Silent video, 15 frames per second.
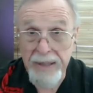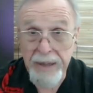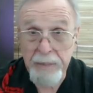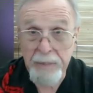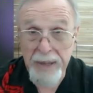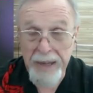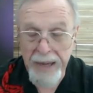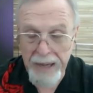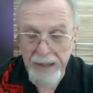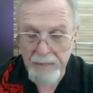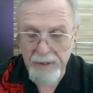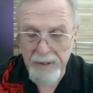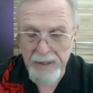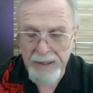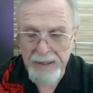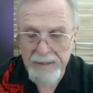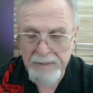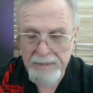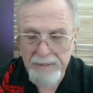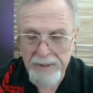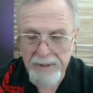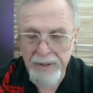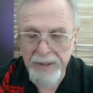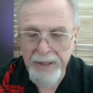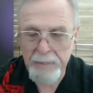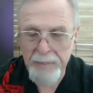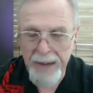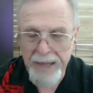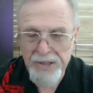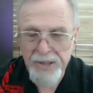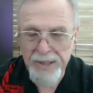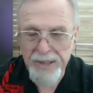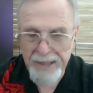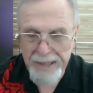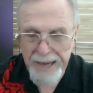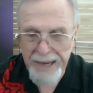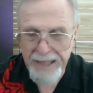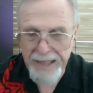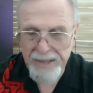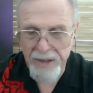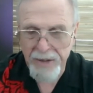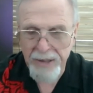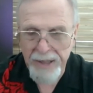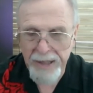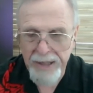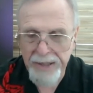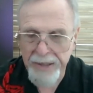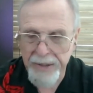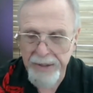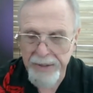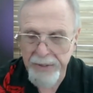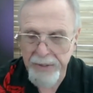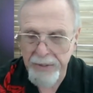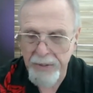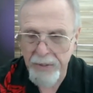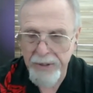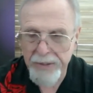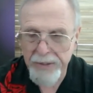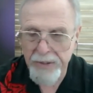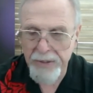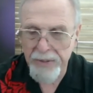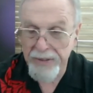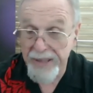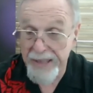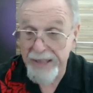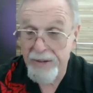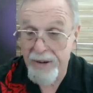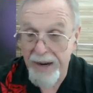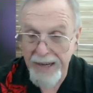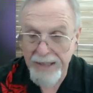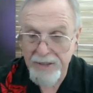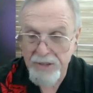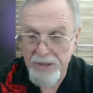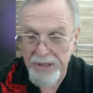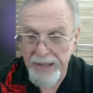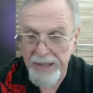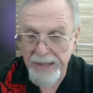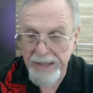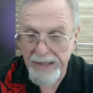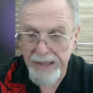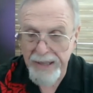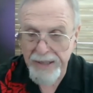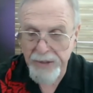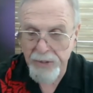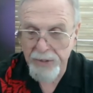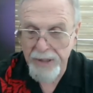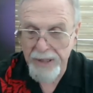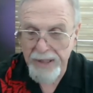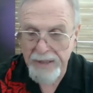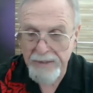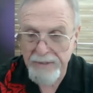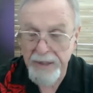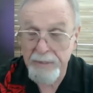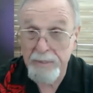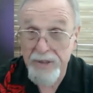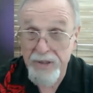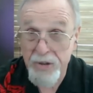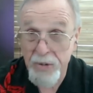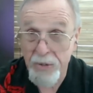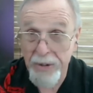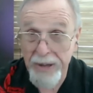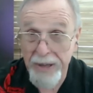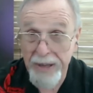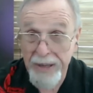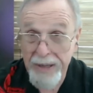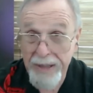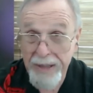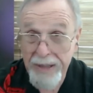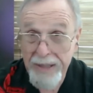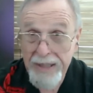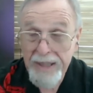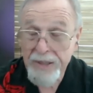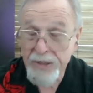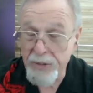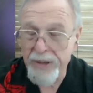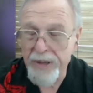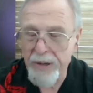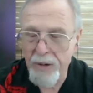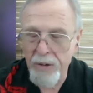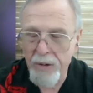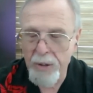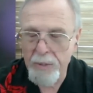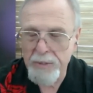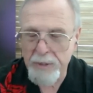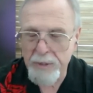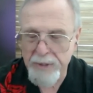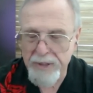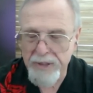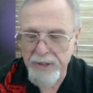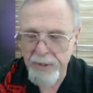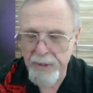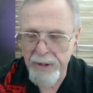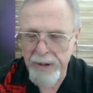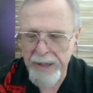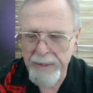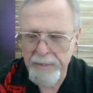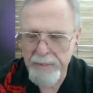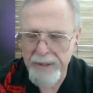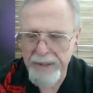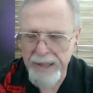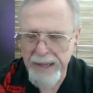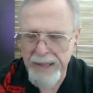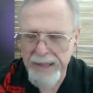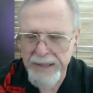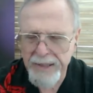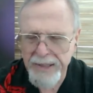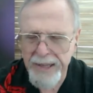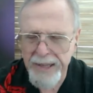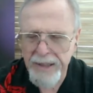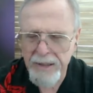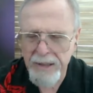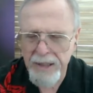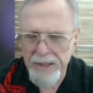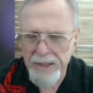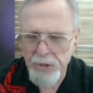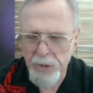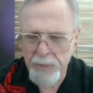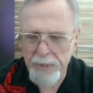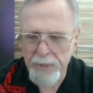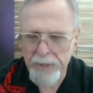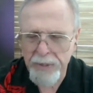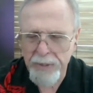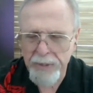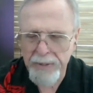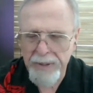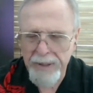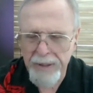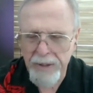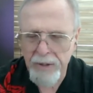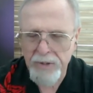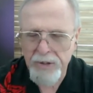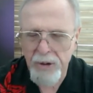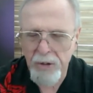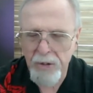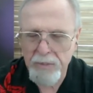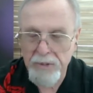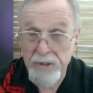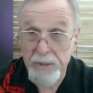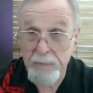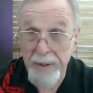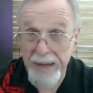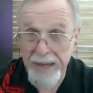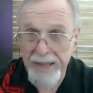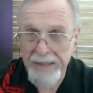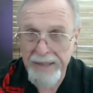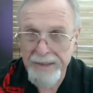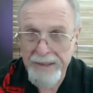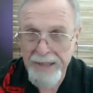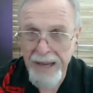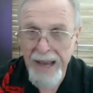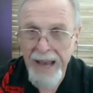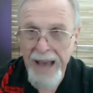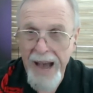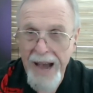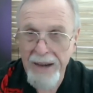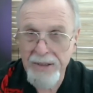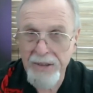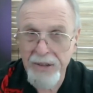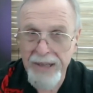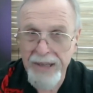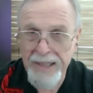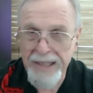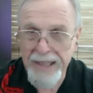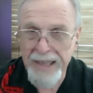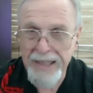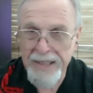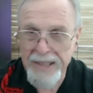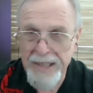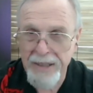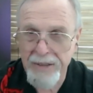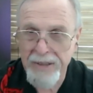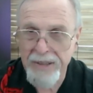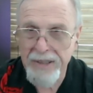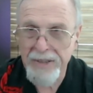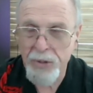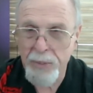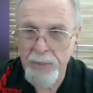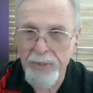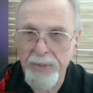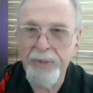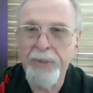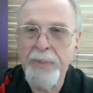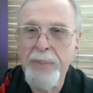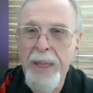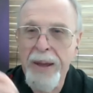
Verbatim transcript: It became, um, you can imagine the task. Okay, you're going to the Ohio State and you live in Missouri. So you go home to Missouri, but the A S L interpreter goes home to Maine. How do you get the A S L interpreter